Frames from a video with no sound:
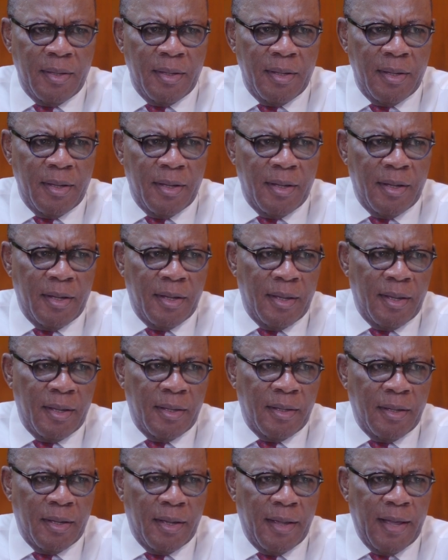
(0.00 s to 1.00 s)
uh,
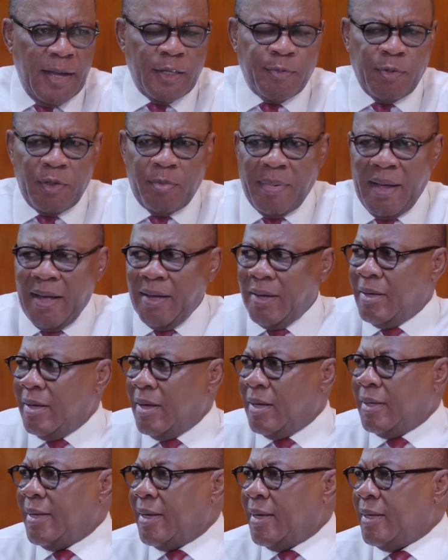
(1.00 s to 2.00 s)
Export Bank,
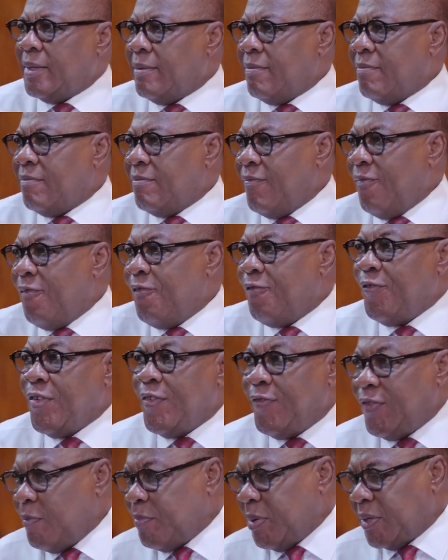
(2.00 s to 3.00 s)
and I get
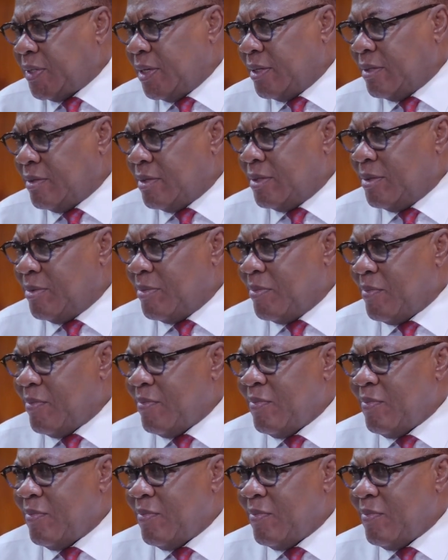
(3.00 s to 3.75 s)
50%. Hmm.